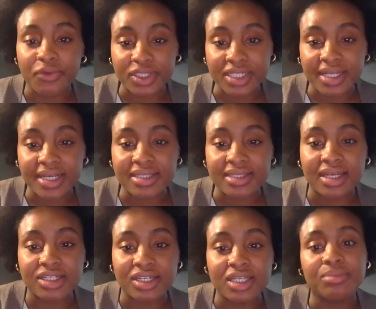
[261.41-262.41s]
for today's
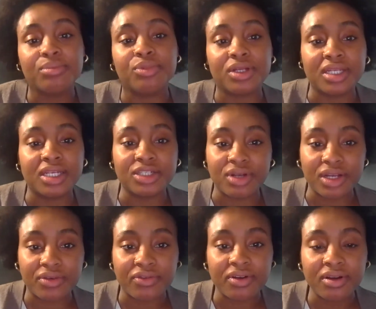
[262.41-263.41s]
session, Brittany
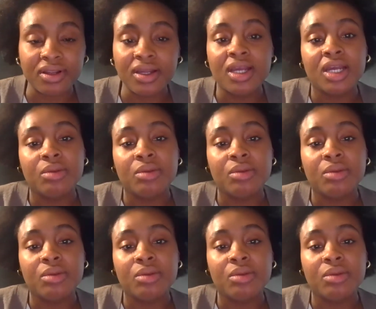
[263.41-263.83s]
Drakeford.